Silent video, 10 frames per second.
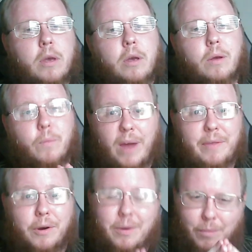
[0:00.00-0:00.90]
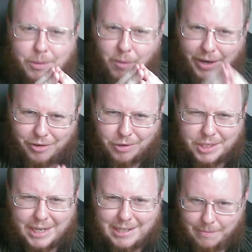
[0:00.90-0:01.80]
Rather, what's more
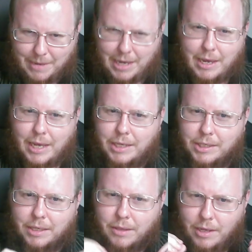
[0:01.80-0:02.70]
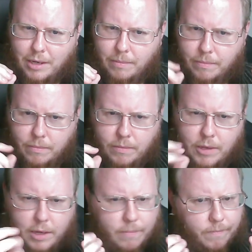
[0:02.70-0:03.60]
interesting to me is the
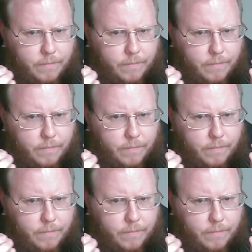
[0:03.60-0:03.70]
the